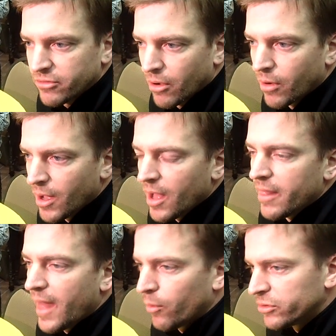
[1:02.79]
So
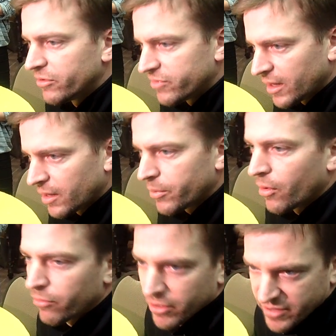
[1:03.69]
that will develop
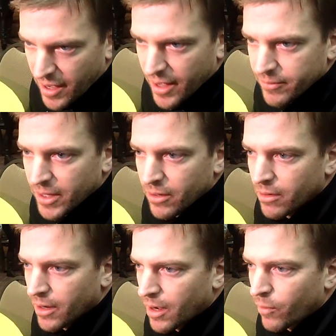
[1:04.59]
over time
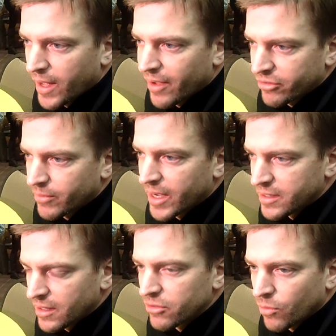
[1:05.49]
here. We have some
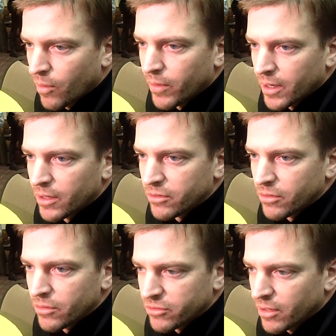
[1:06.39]
ideas of what we're going to
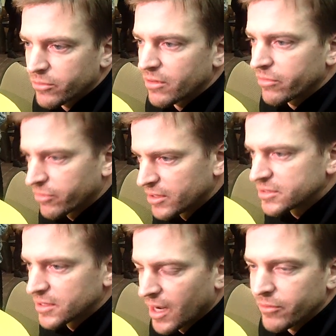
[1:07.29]
do in terms of the
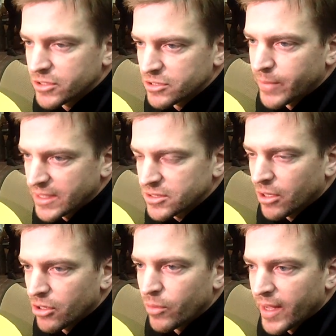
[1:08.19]
fronts and coverages based
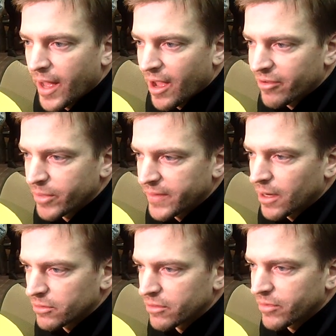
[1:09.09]
on who we have, but
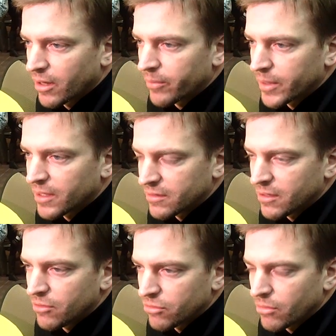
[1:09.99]
that'll develop and
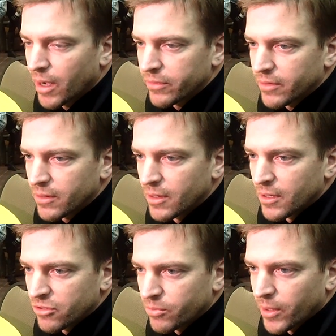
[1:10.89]
continue throughout the
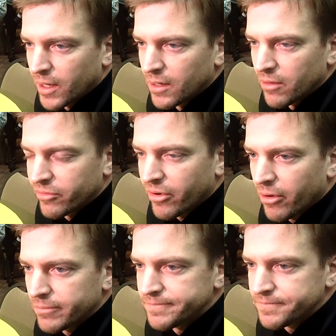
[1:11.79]
spring and into the fall.